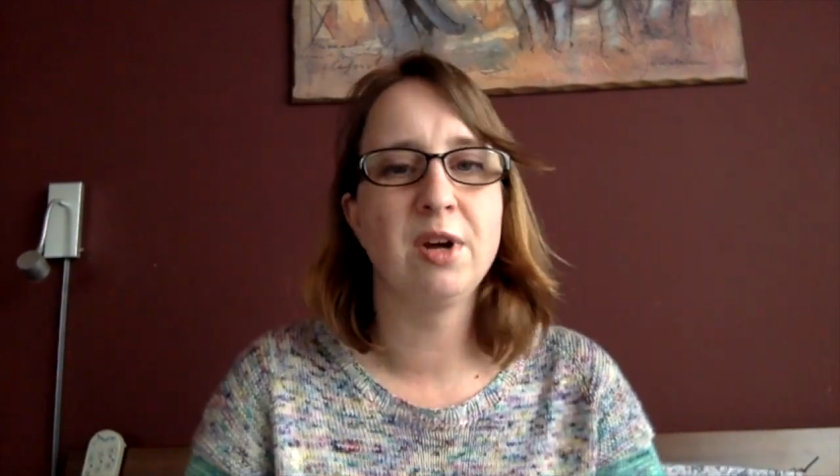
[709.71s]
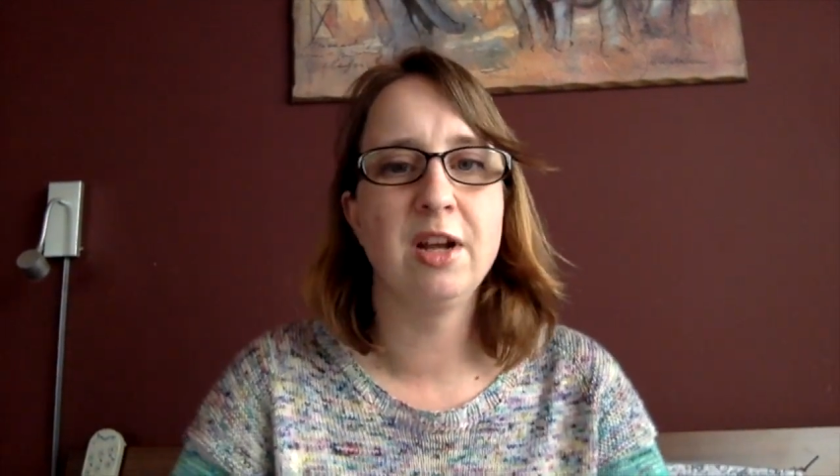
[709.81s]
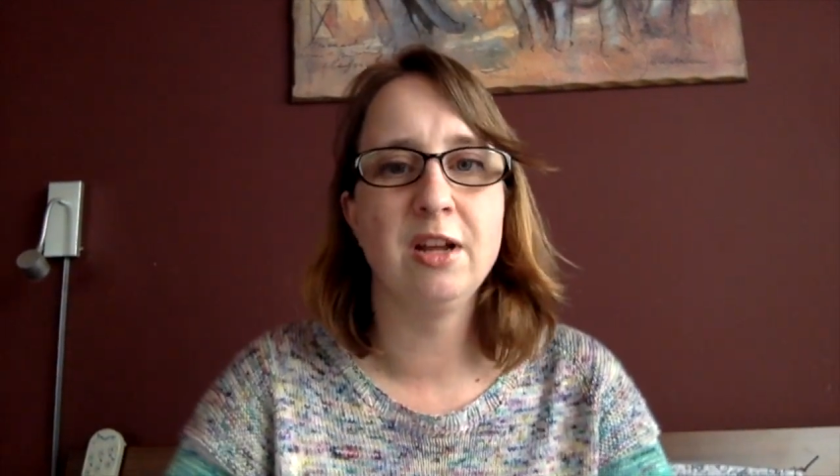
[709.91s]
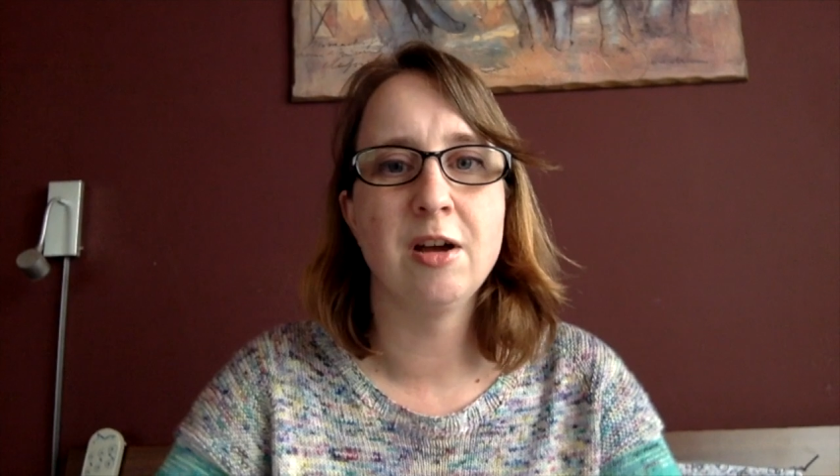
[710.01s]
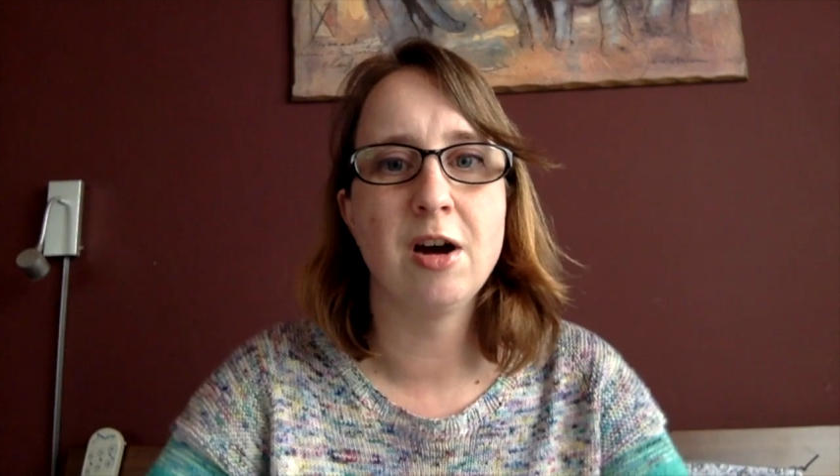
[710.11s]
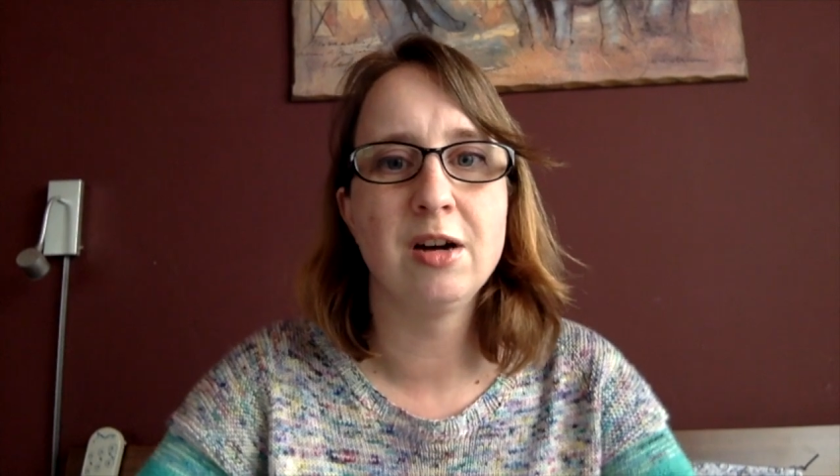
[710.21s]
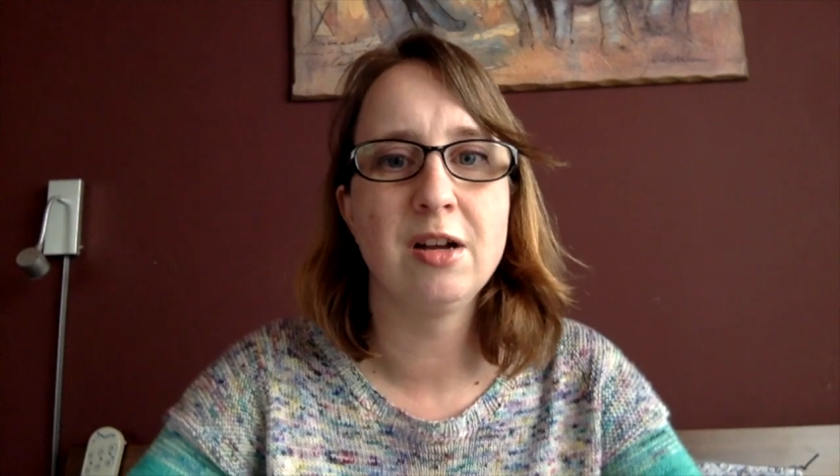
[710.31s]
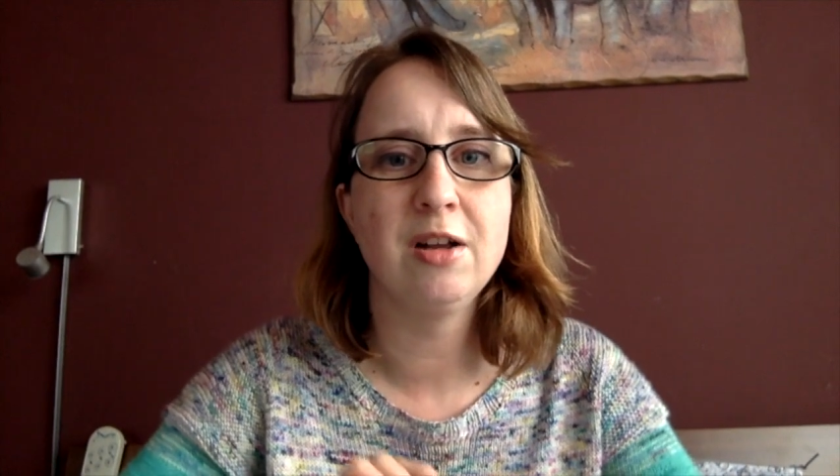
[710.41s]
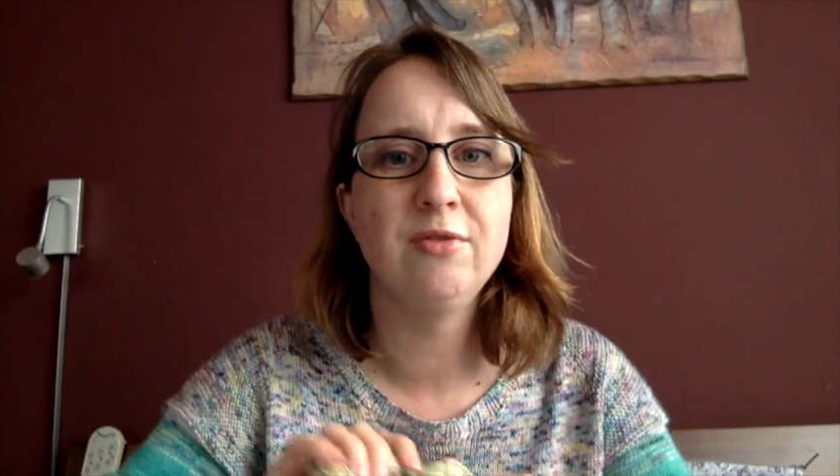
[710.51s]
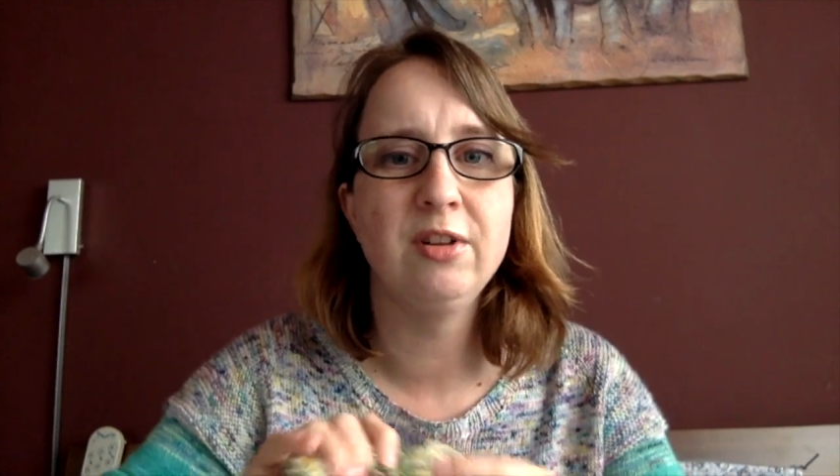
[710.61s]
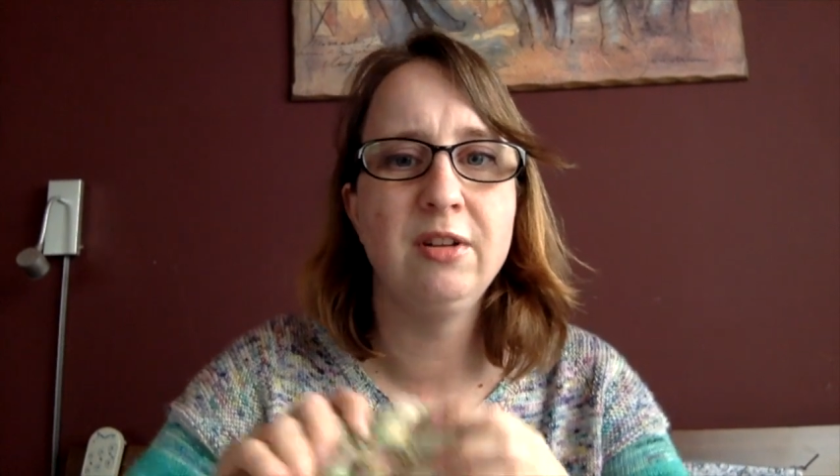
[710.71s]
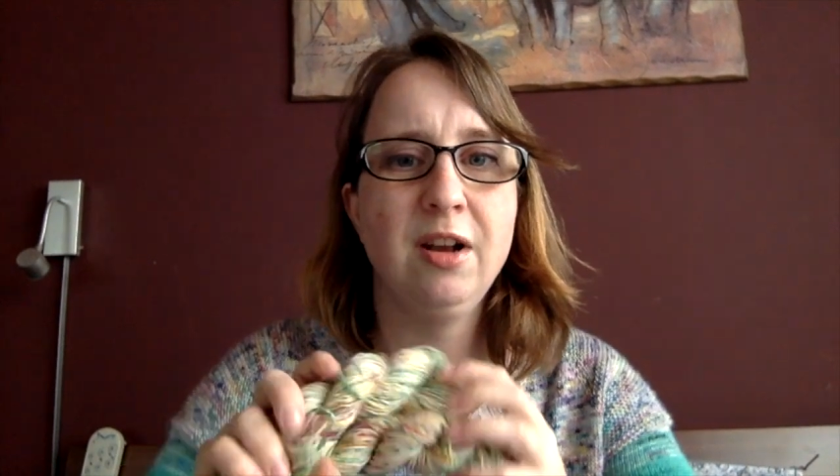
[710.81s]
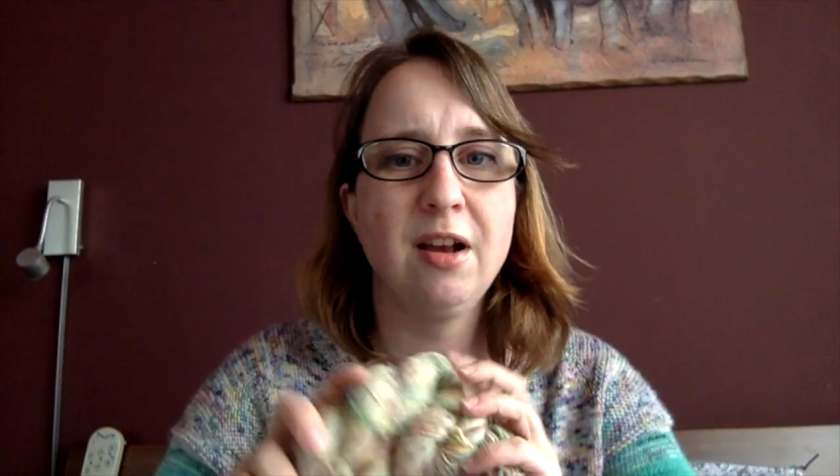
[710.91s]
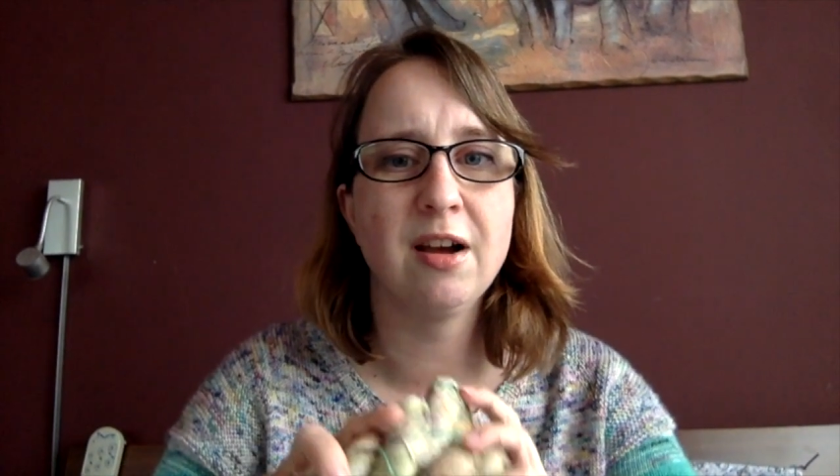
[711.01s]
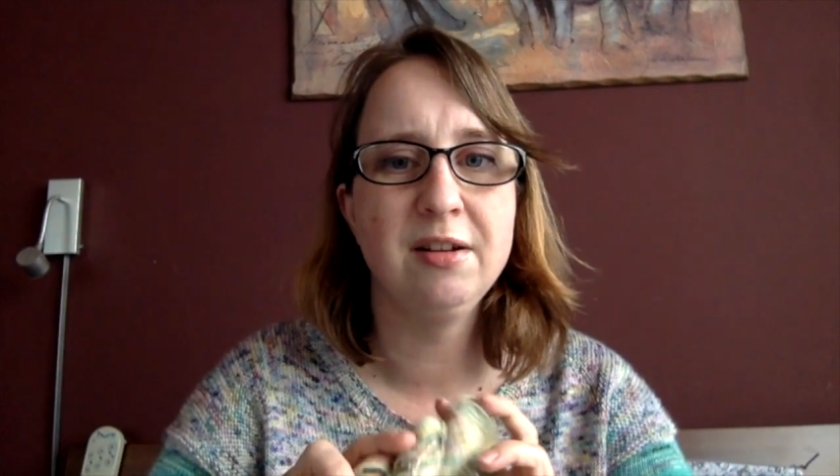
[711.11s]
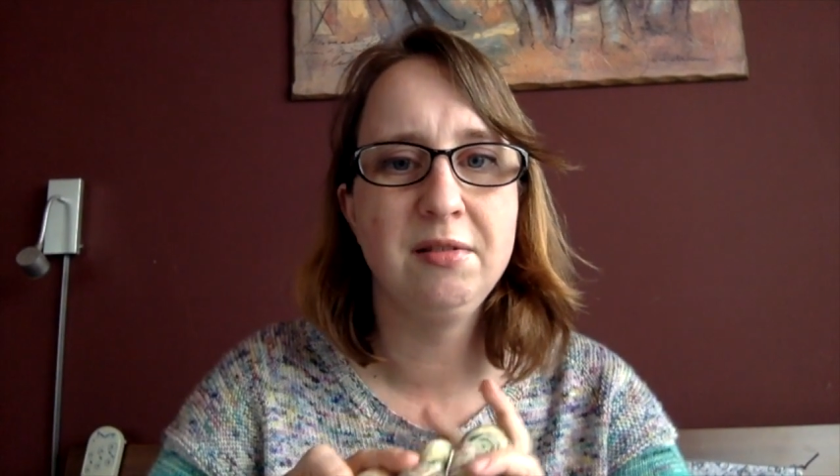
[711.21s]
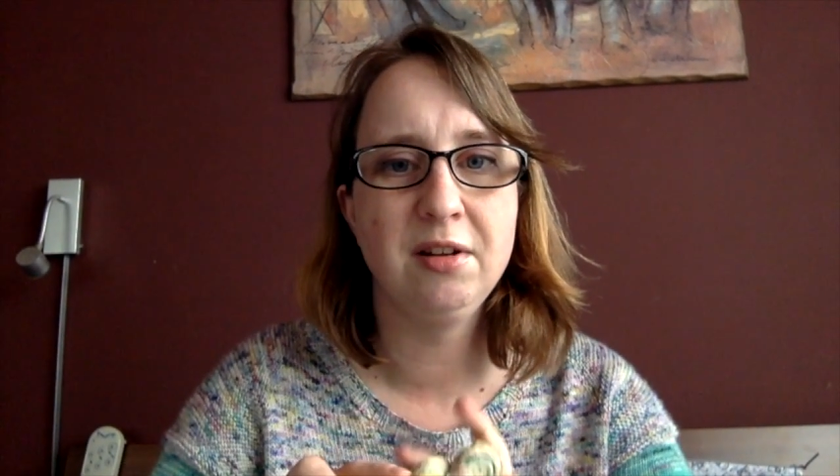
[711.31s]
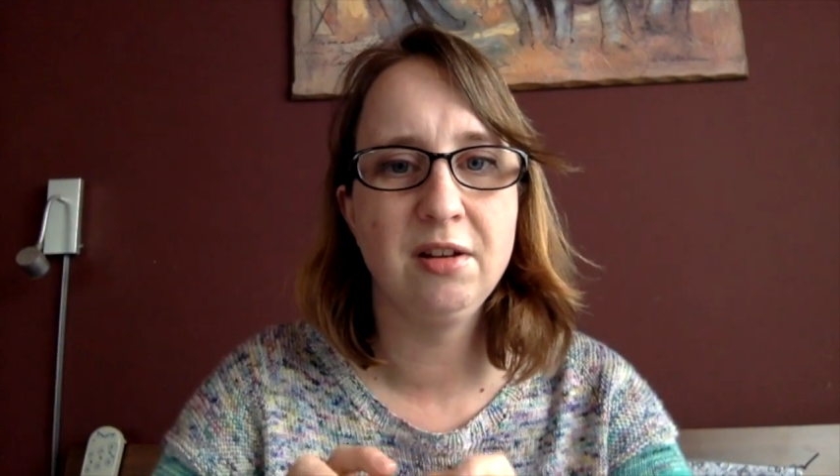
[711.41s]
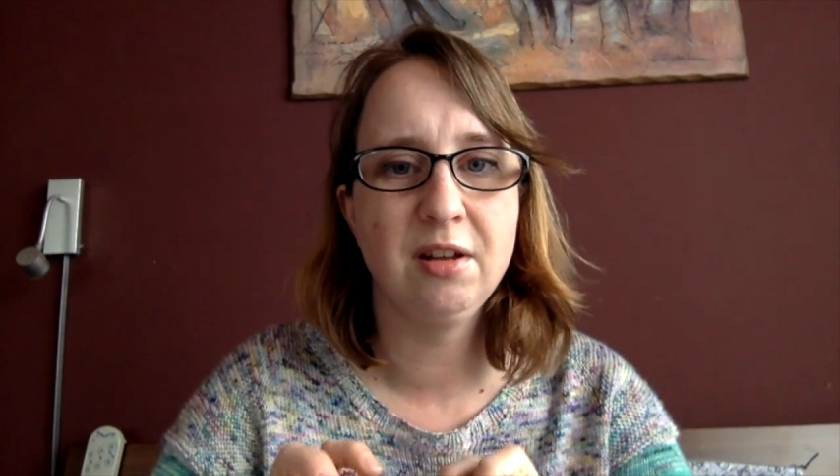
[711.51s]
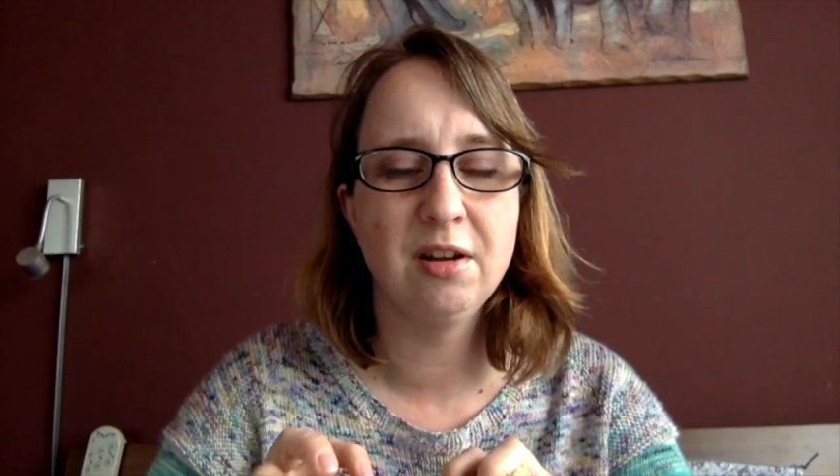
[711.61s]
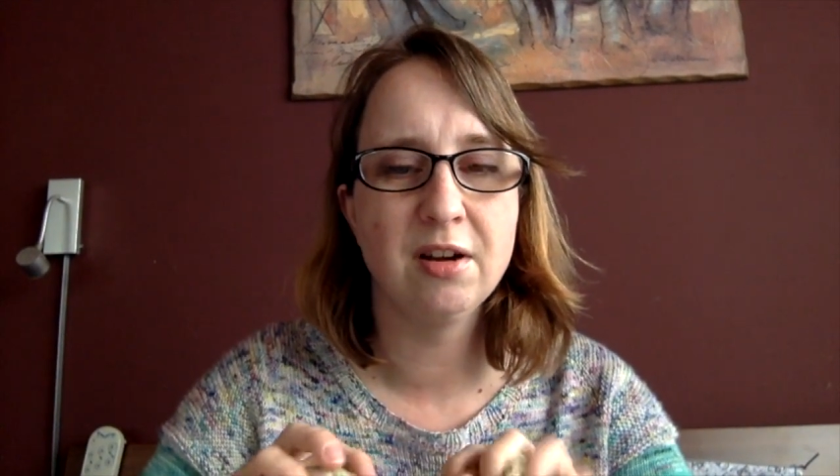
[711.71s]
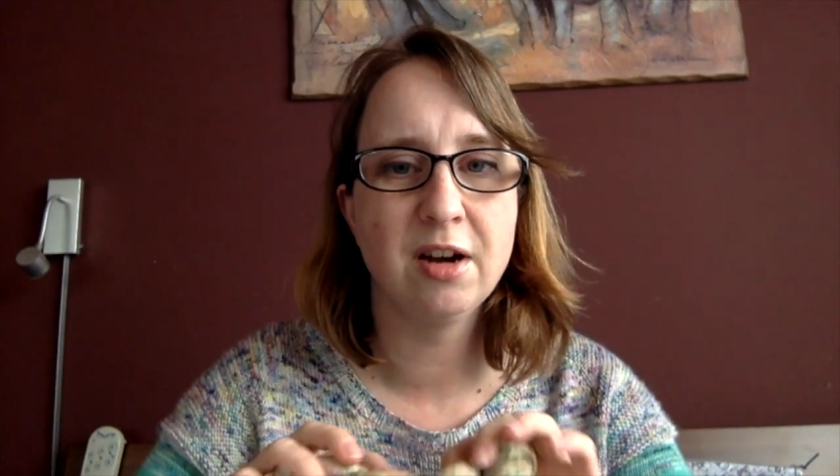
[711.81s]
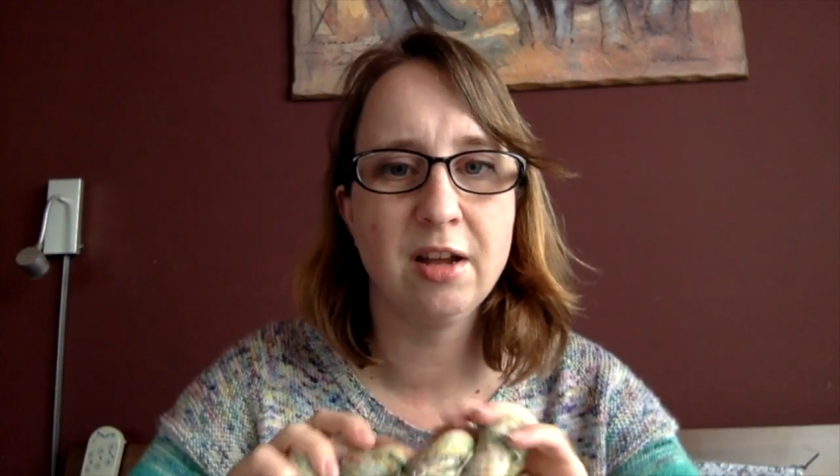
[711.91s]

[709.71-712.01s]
I hardly have any lighting here.